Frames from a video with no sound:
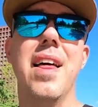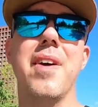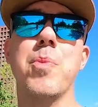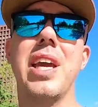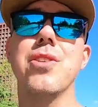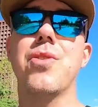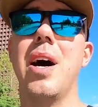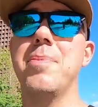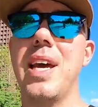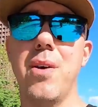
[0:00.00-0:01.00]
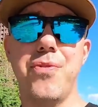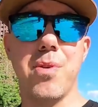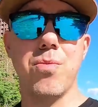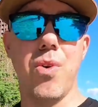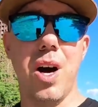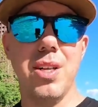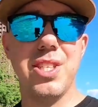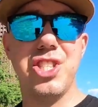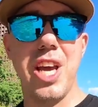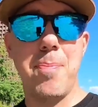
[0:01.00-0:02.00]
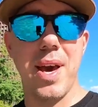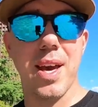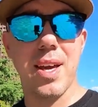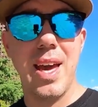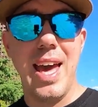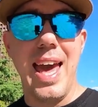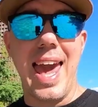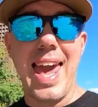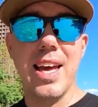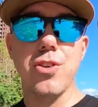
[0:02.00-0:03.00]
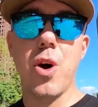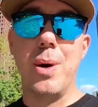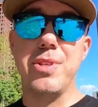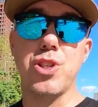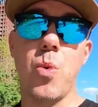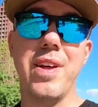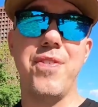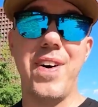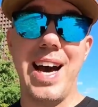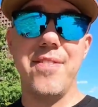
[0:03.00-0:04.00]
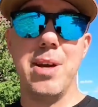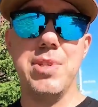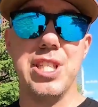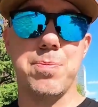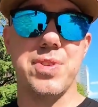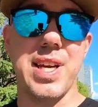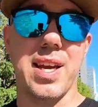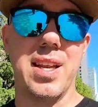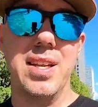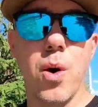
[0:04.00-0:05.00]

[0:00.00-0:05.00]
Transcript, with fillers: then we can drop down from raw to JPEG and go up to 25 images per second.